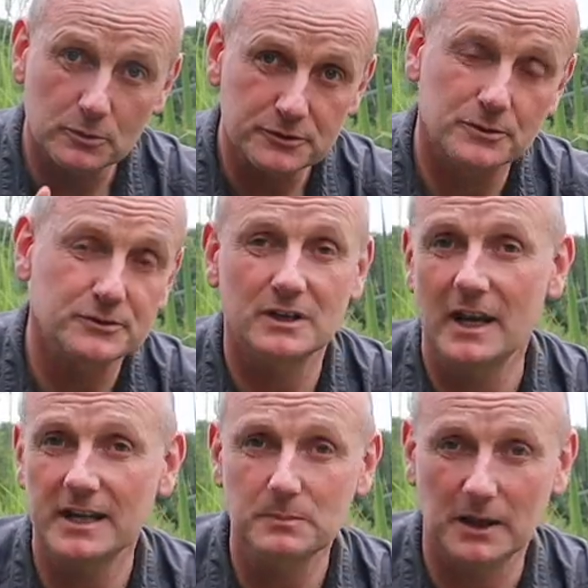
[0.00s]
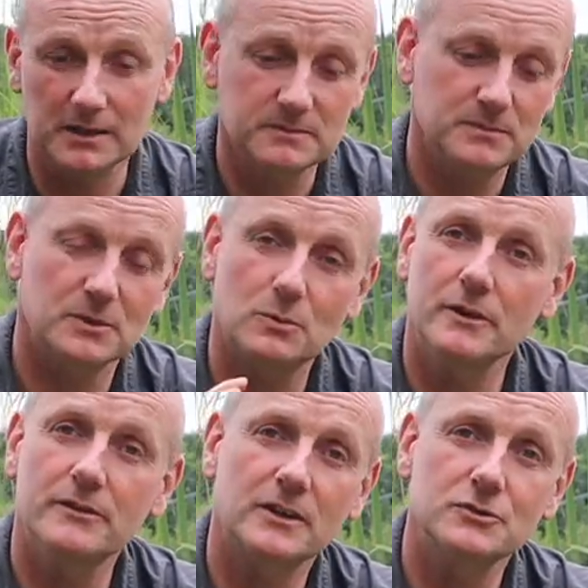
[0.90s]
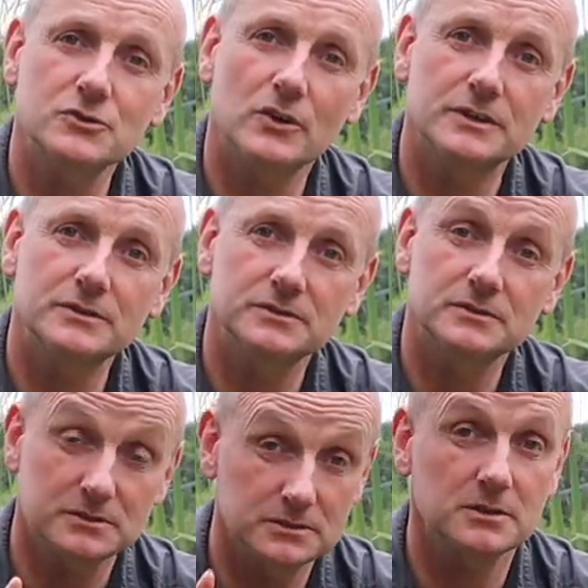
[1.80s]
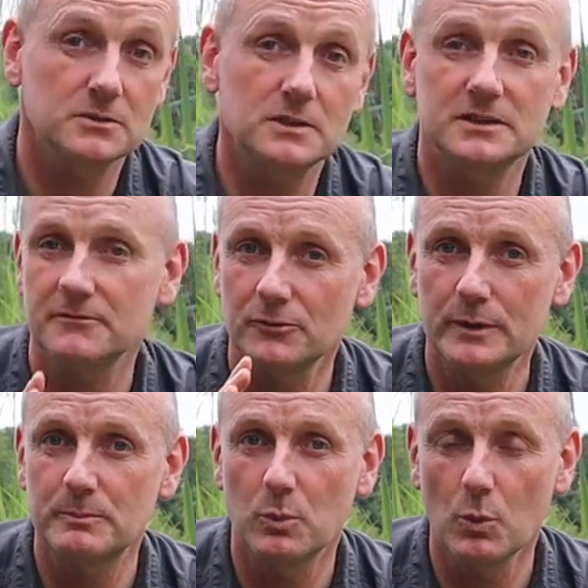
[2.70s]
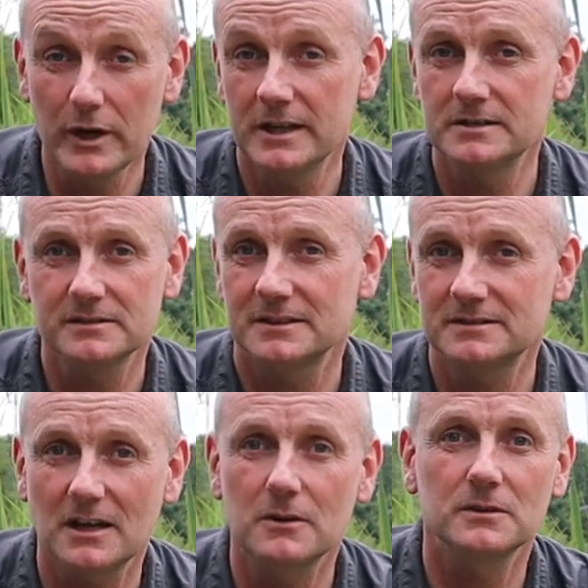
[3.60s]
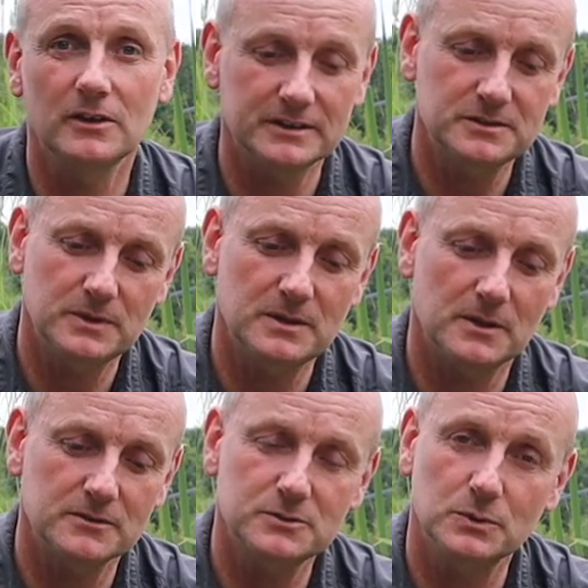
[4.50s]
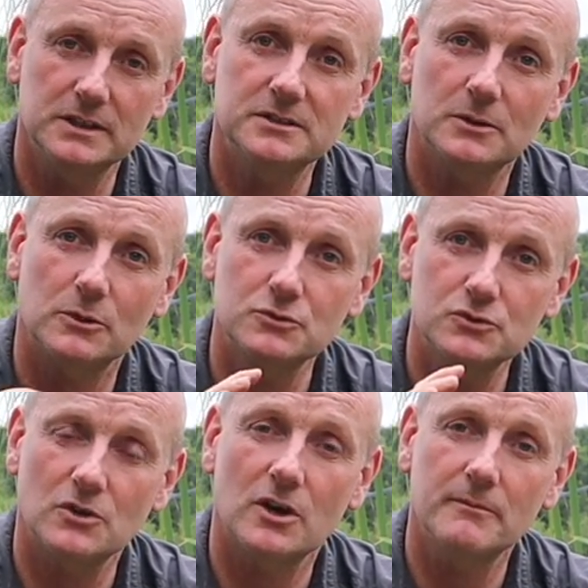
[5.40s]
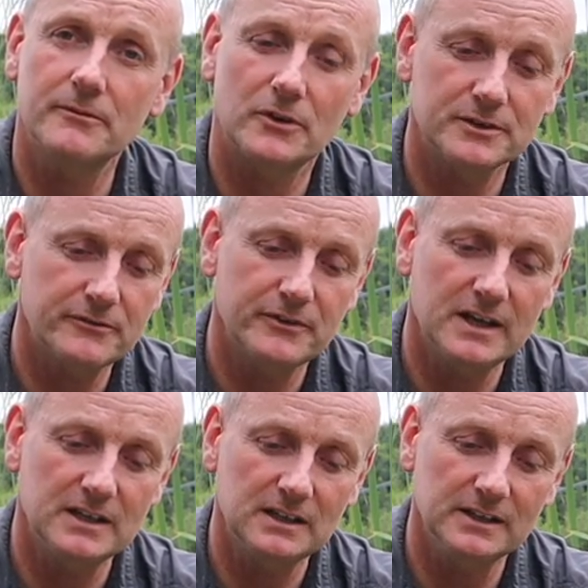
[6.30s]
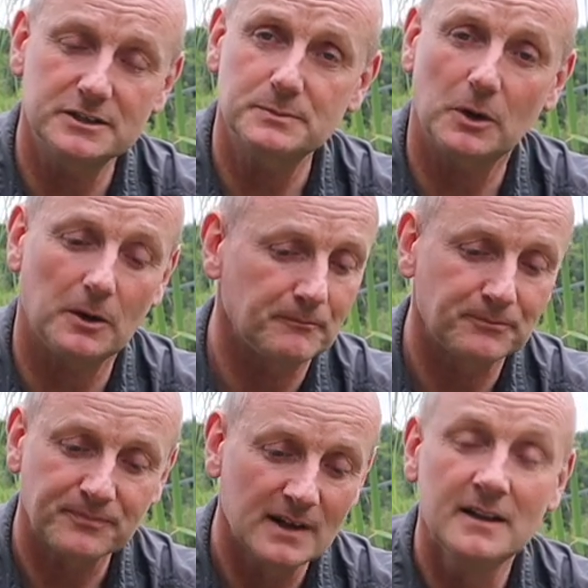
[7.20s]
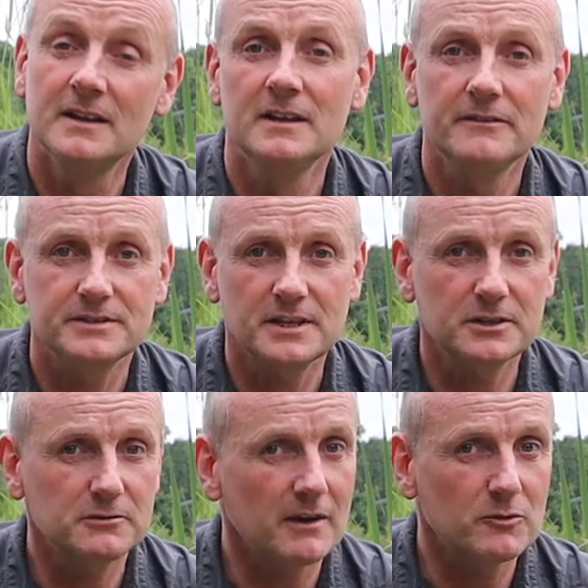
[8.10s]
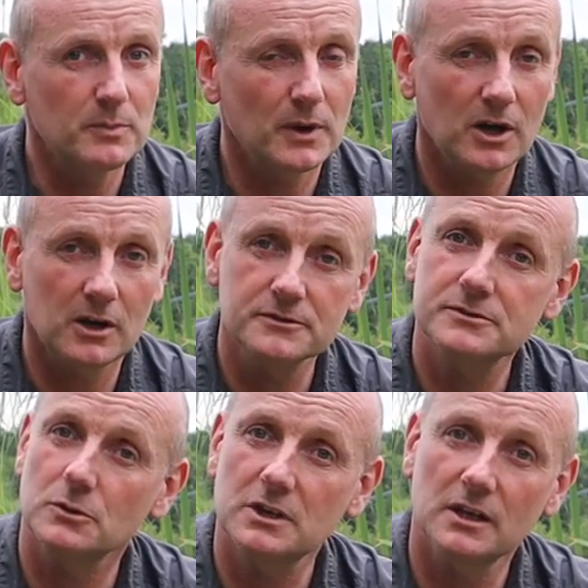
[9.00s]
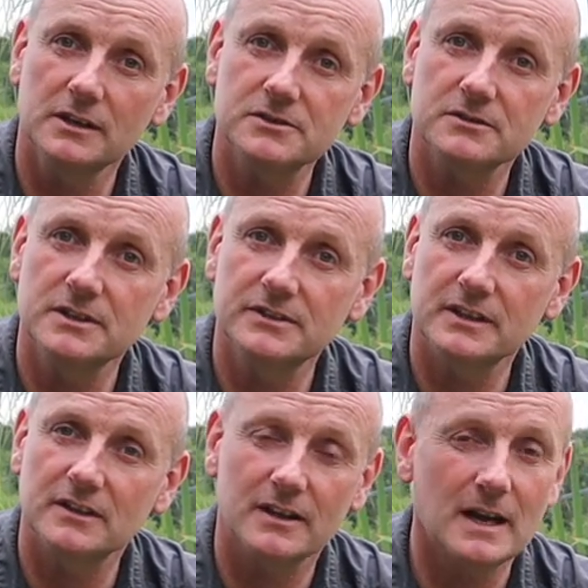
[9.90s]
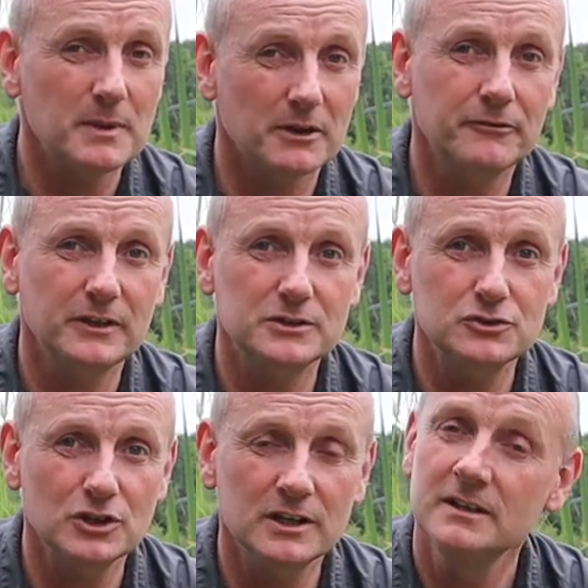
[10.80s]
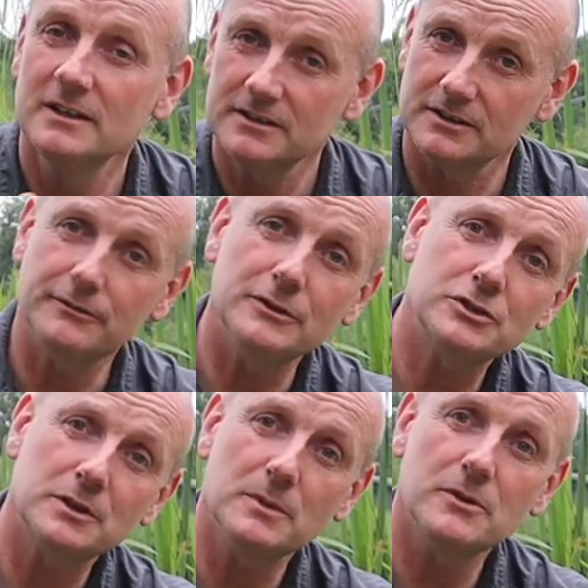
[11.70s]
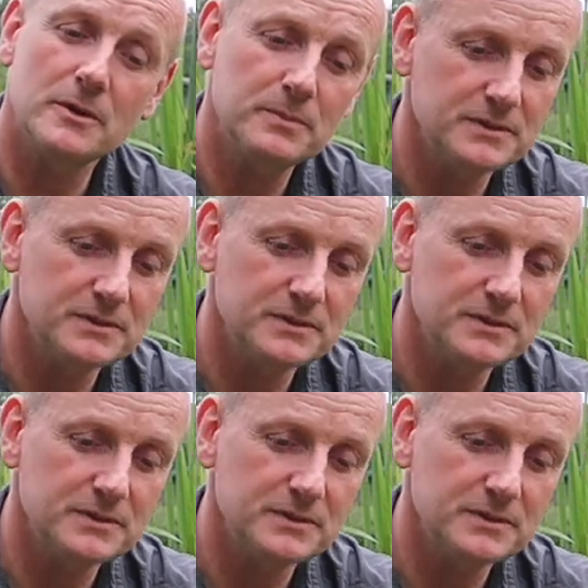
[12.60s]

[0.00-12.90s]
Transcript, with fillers: sorts of lake bed, but the one thing I try to do is avoid weed. They don't like to be amongst weeds, so I'll try and find a fairly clear spot. If there's any gravel bars or gullies or anything like that, a bit of feature that the fish can move up and